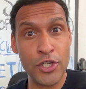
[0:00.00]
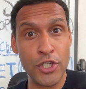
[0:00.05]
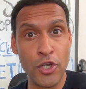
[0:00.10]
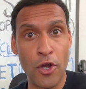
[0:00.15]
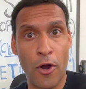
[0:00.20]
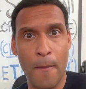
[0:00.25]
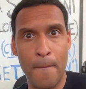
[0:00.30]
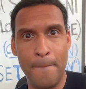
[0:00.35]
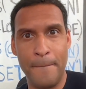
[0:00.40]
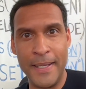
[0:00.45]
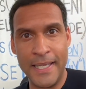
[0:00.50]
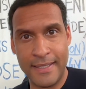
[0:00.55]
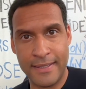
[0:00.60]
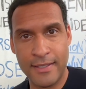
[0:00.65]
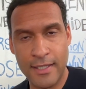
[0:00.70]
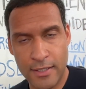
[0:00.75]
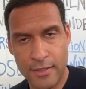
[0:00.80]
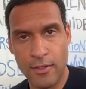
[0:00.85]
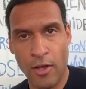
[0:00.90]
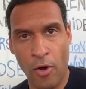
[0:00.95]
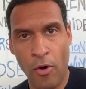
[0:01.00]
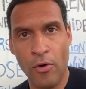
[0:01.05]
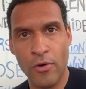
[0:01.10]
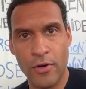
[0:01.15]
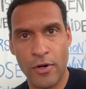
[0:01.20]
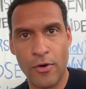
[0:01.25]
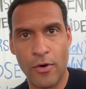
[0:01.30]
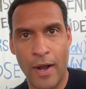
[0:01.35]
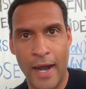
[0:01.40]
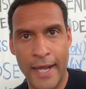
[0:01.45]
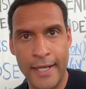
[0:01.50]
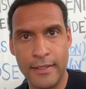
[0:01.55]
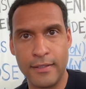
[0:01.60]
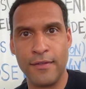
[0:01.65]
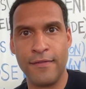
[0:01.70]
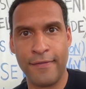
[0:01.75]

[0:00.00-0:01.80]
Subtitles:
you're a business owner, right?